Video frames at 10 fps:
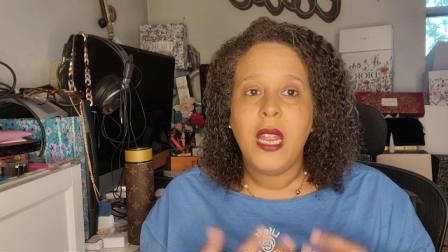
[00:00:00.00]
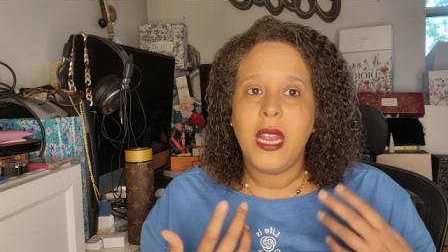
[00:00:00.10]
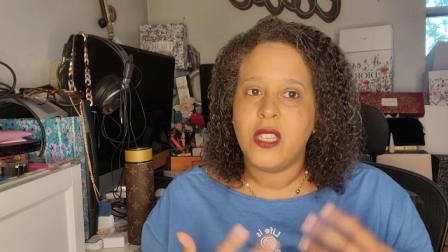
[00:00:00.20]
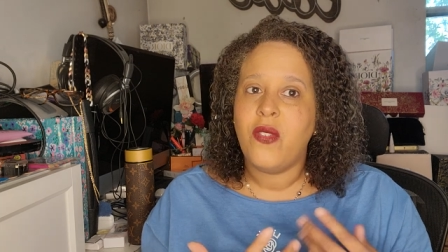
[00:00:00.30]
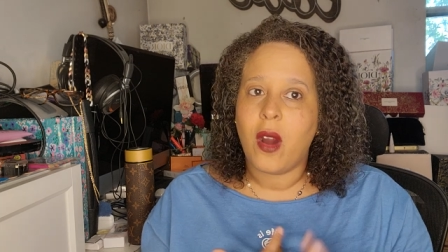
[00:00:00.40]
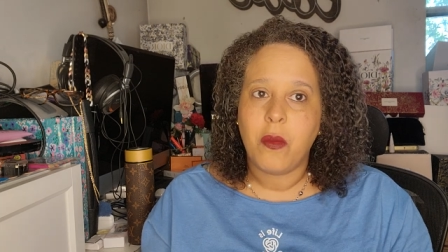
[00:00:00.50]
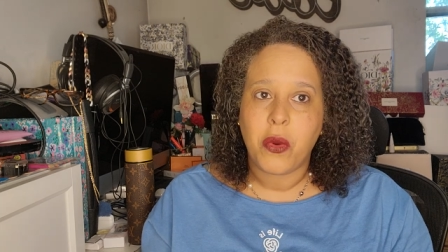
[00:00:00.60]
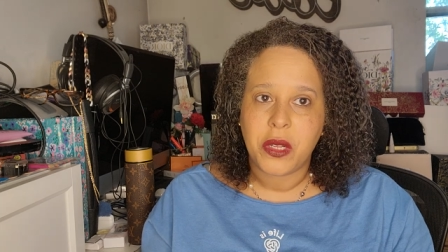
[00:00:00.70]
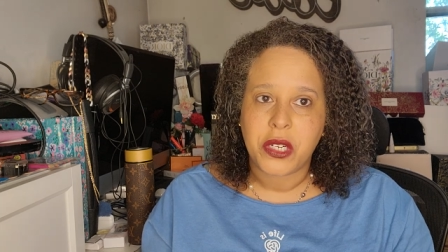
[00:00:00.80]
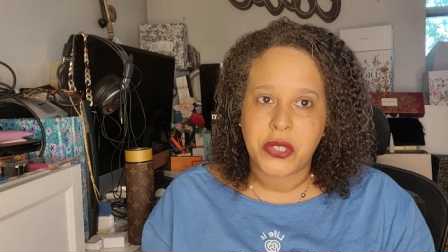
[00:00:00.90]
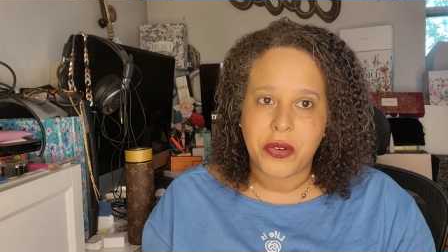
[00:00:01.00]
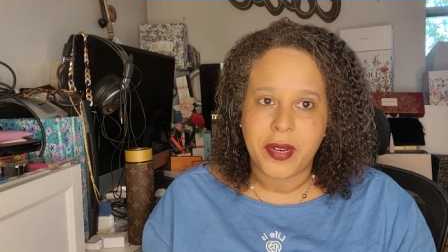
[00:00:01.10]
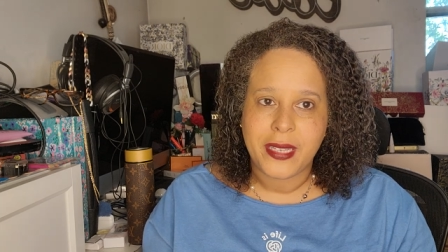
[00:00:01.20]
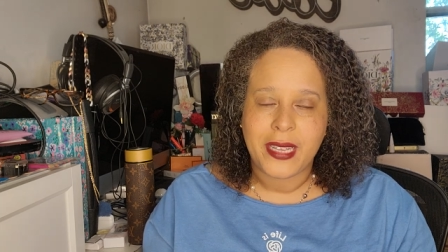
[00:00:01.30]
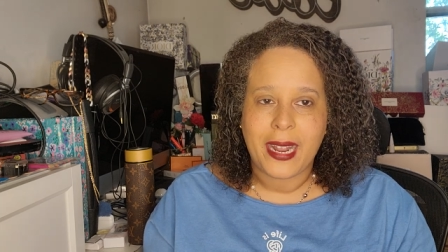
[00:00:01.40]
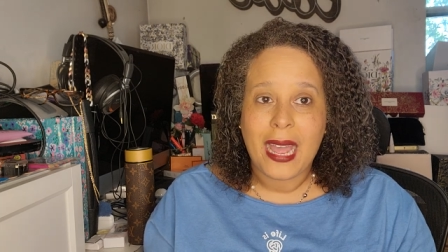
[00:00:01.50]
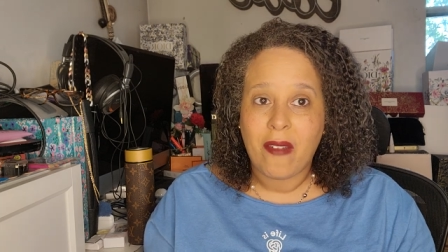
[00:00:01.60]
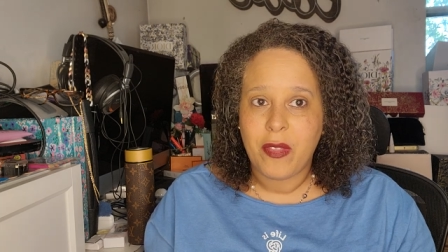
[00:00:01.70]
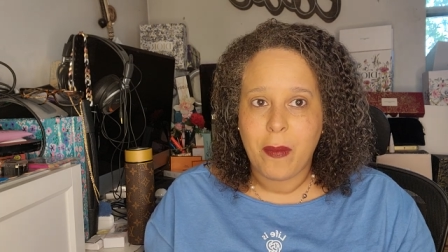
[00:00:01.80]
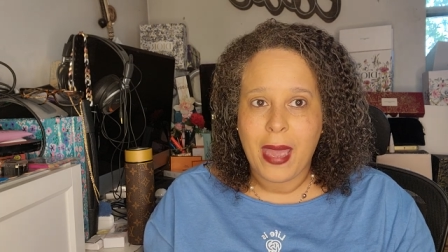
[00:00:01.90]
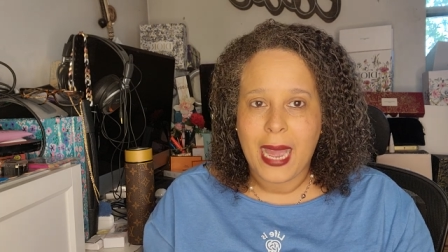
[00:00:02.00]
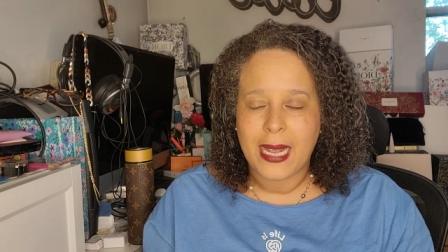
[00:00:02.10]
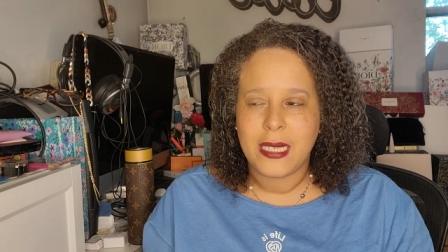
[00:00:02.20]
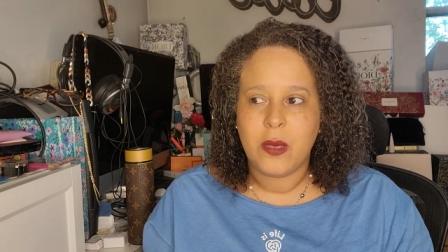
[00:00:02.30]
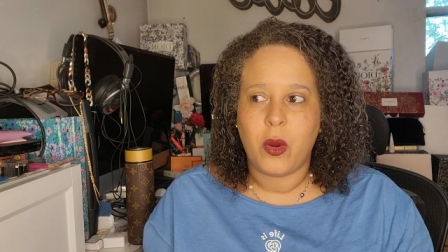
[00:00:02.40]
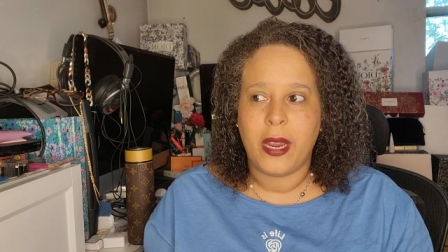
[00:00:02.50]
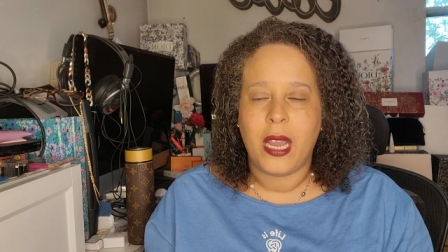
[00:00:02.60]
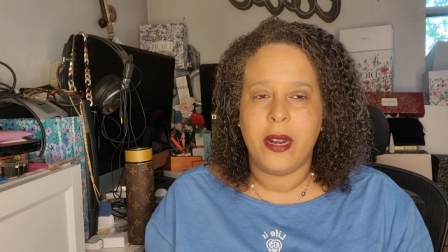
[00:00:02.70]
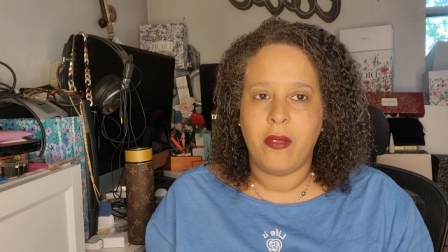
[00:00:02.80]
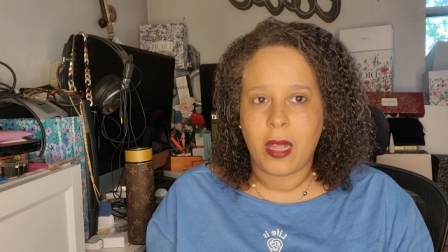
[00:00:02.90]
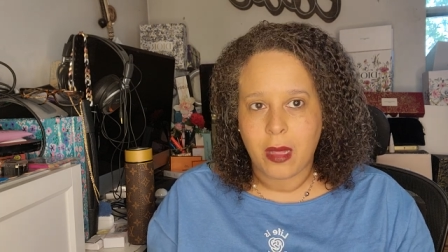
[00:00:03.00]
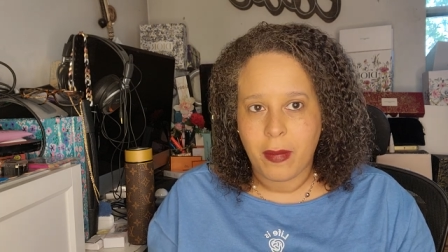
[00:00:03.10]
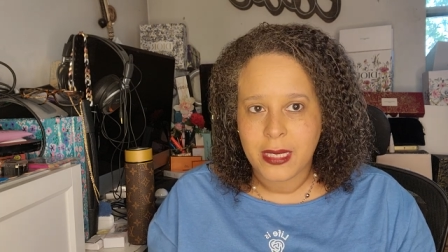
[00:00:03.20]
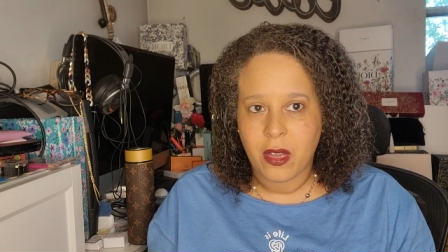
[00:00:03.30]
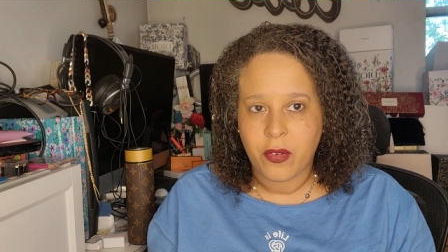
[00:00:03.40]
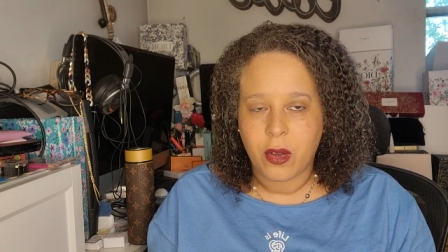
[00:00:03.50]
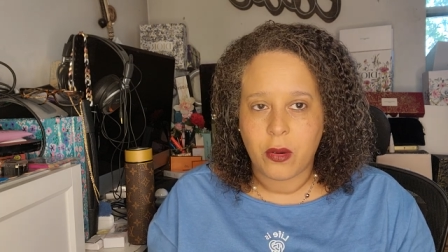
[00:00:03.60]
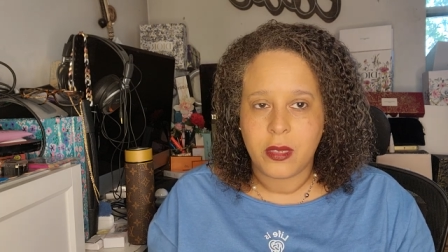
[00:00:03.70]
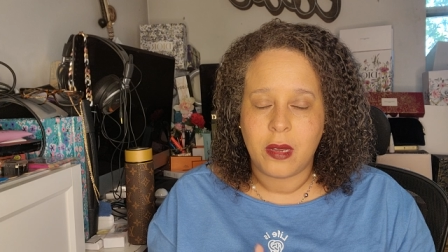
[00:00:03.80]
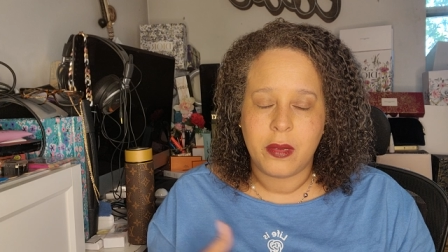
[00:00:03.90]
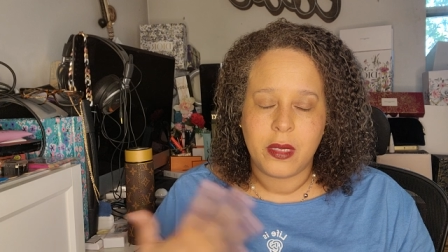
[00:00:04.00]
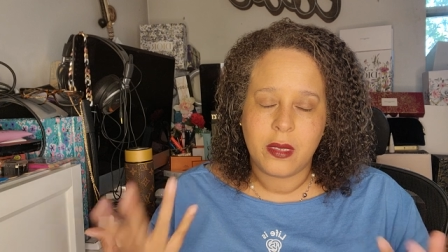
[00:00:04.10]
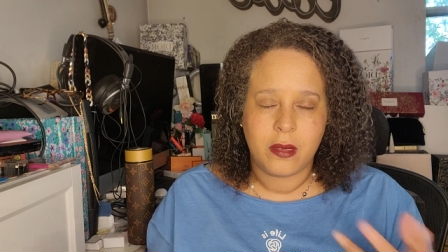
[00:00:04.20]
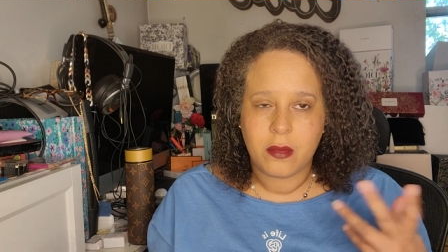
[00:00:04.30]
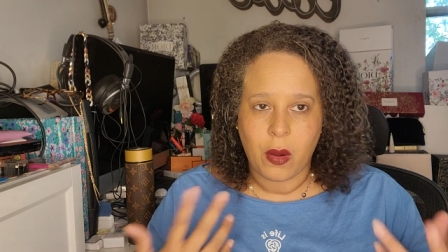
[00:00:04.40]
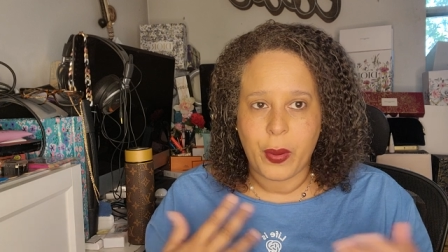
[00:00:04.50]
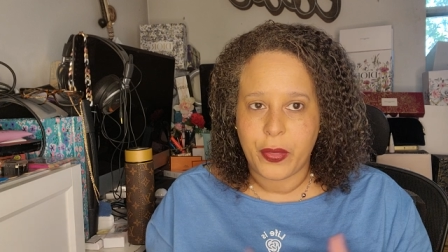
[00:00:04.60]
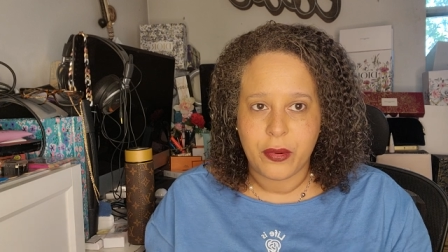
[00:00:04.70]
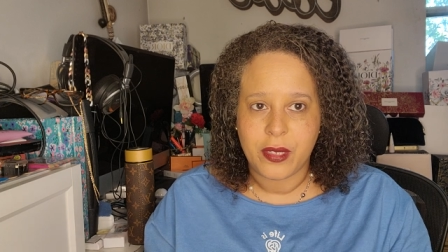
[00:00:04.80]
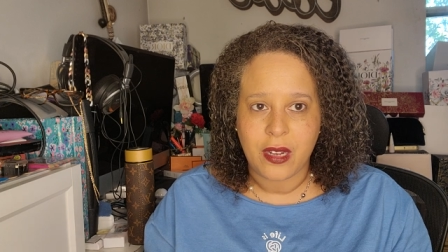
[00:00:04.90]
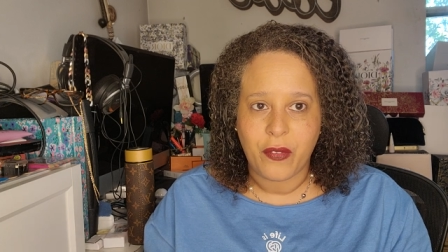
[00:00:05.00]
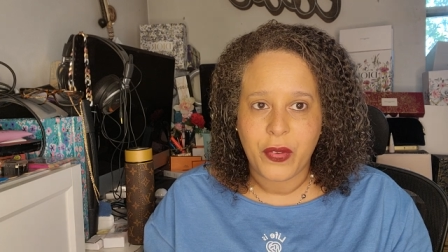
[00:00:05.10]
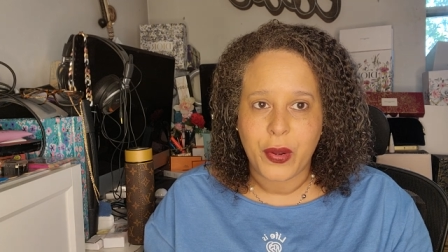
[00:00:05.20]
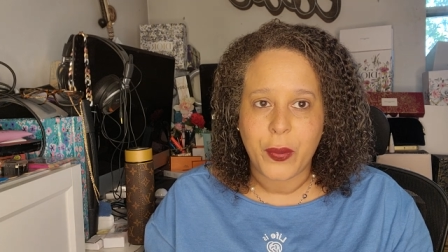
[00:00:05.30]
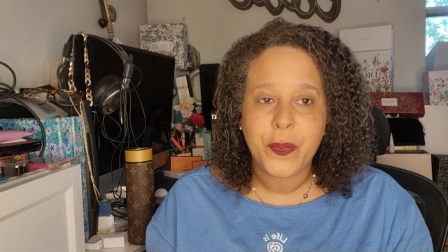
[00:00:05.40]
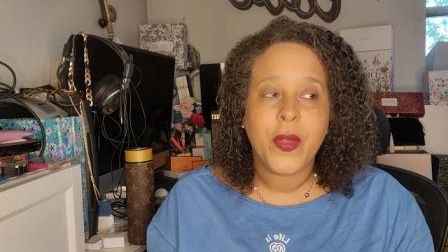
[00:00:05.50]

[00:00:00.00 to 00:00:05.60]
is far more luxurious than I have in the past where I kind of like let myself go because I was going through stuff, you know?